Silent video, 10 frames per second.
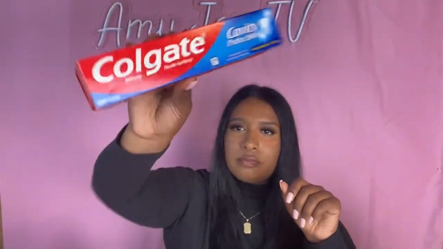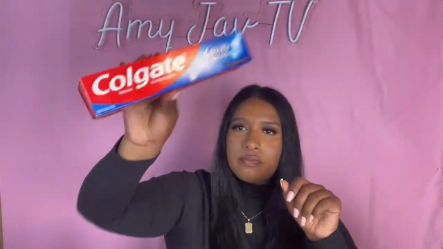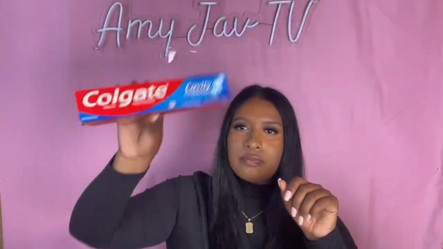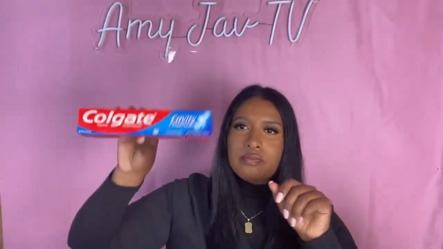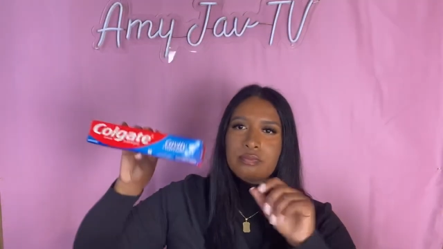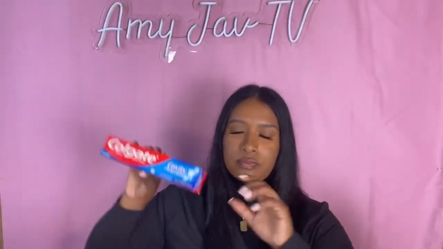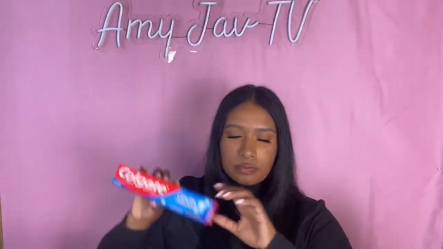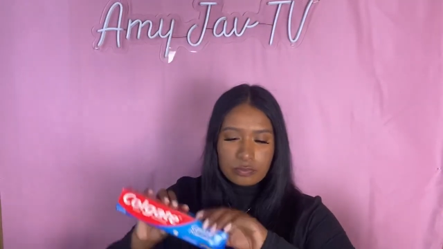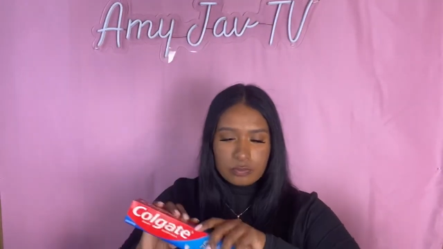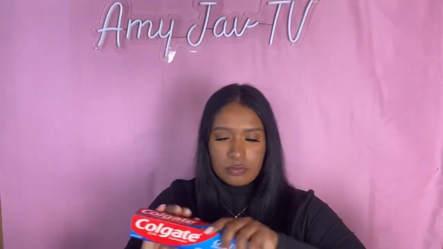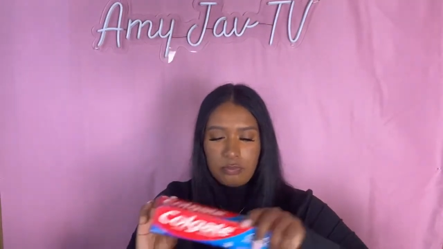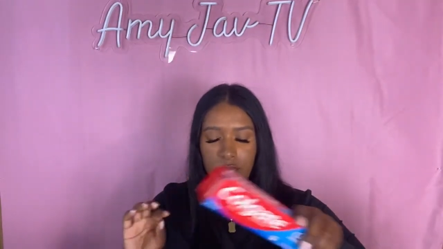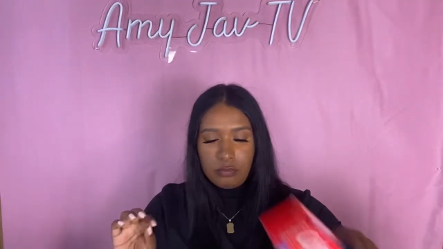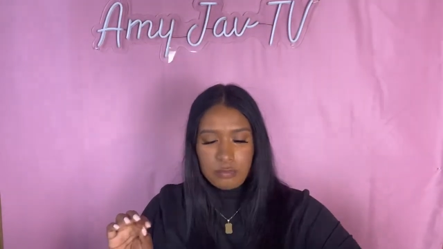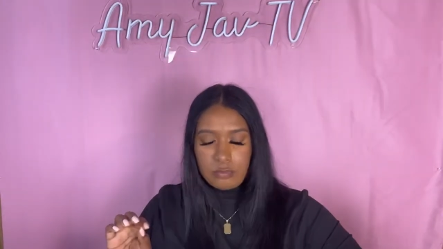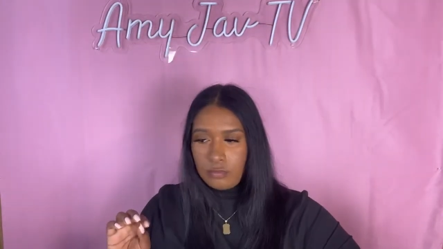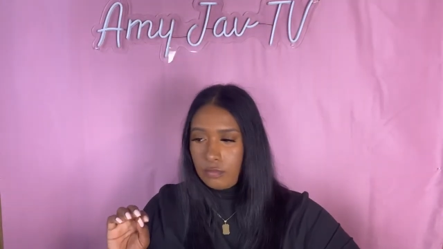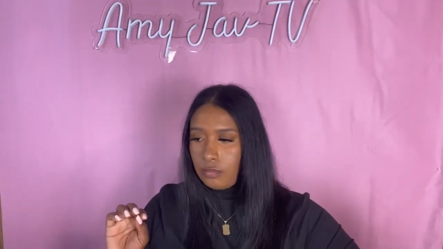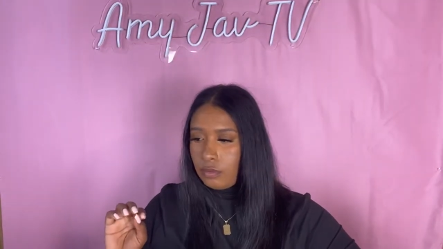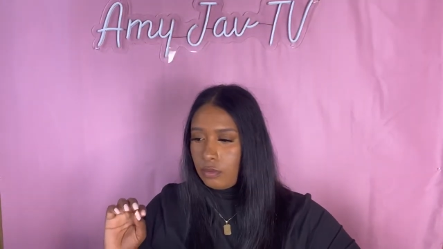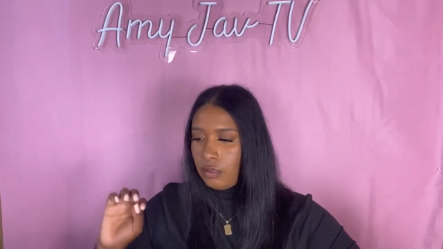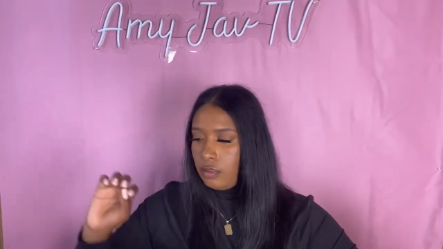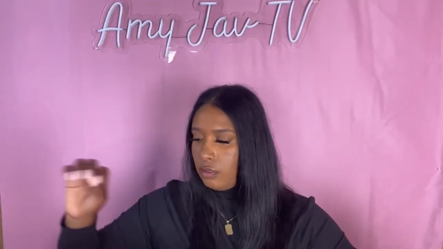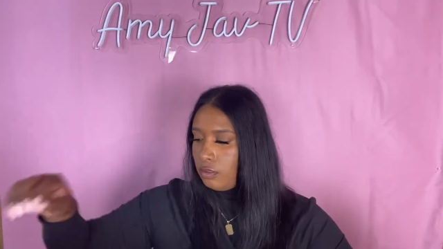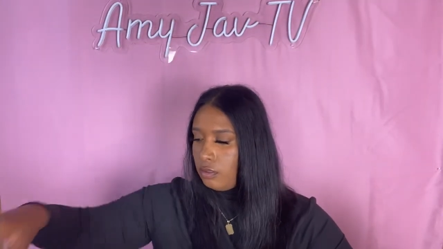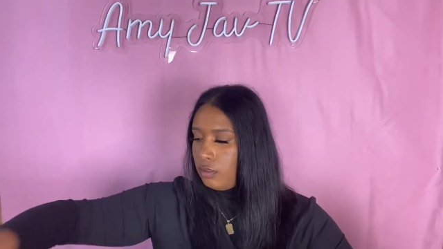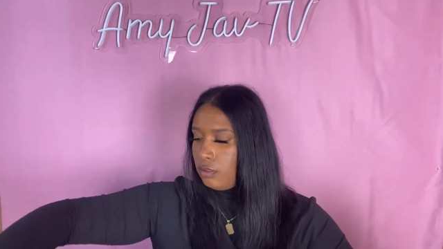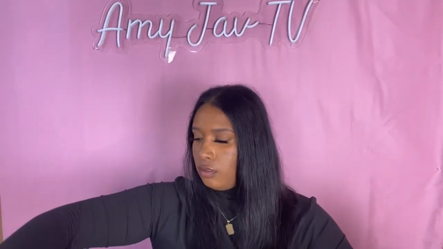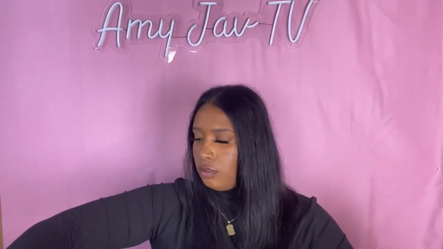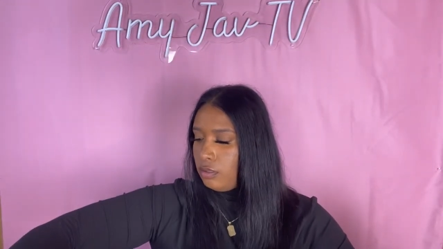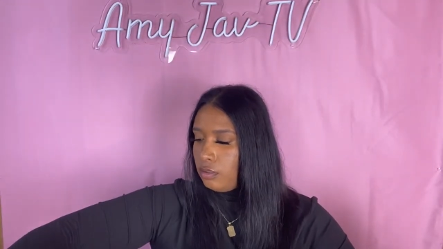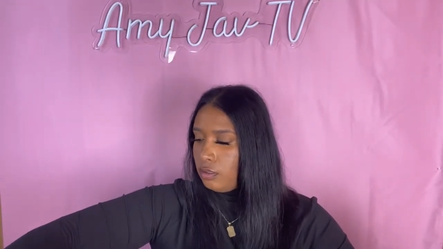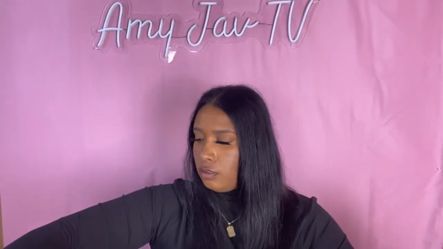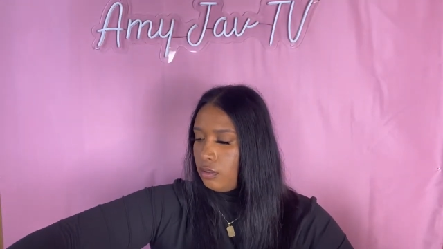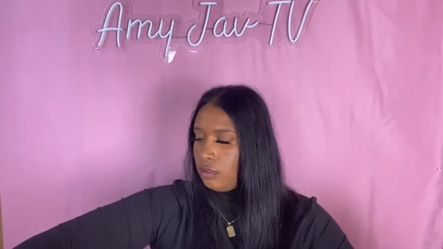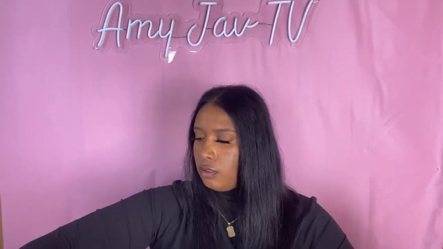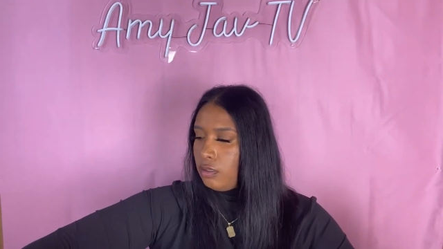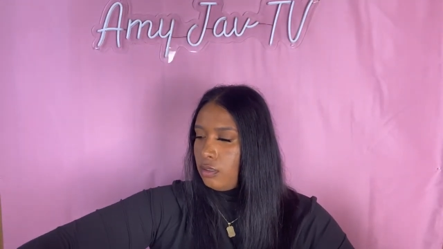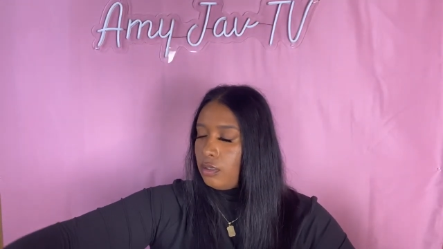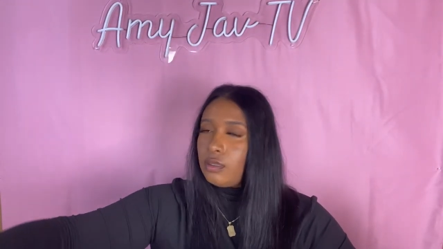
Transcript: (no one is talking)